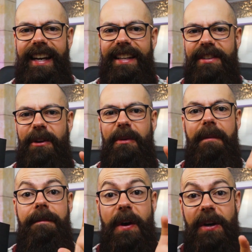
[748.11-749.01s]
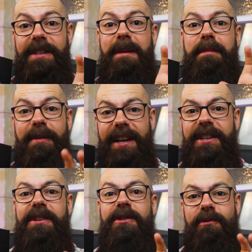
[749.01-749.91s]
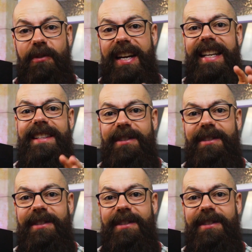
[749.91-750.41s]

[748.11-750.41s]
So, first impressions really